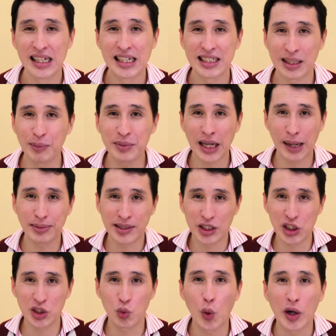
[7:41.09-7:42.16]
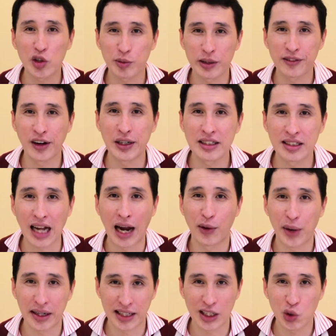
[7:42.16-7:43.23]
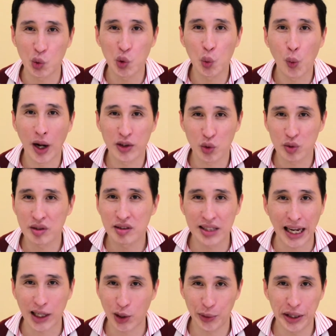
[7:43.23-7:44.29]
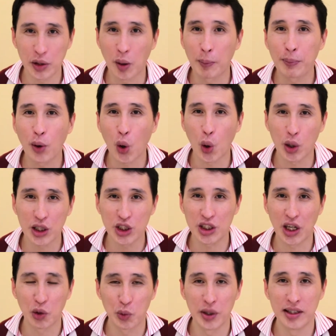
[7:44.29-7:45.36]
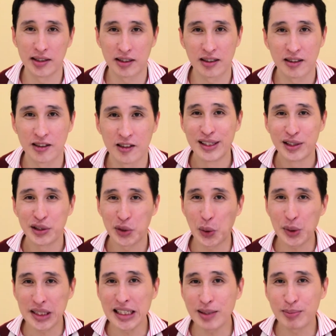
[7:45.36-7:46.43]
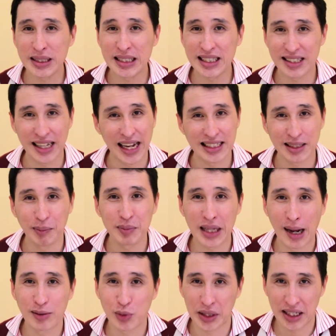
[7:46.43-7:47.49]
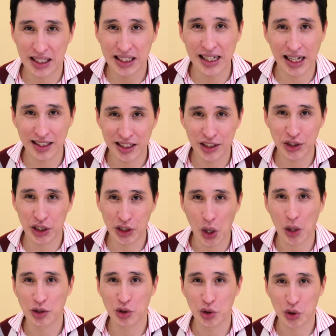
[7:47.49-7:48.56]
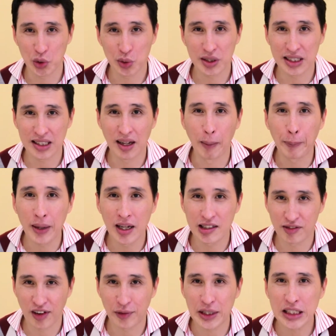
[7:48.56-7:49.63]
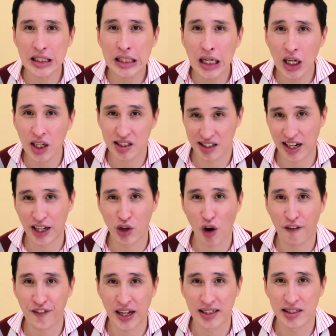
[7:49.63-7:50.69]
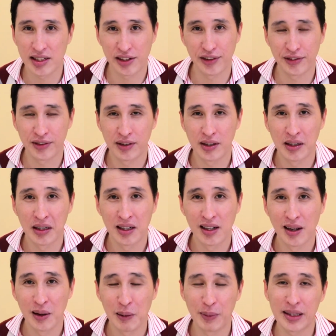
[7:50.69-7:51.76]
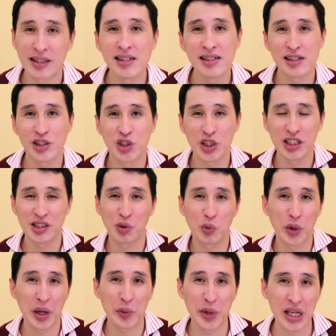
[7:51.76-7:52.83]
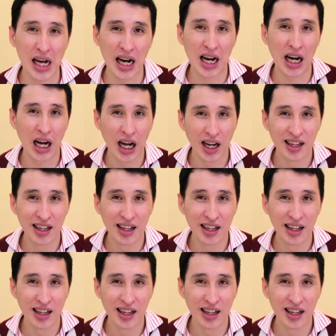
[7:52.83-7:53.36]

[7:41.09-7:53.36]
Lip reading: Sometimes they just want to be very direct, they don't want to decorate or polish their words. So this means that sometimes when the ENTJ talks to you, it appears very curt and offensive. But this is just the way we are.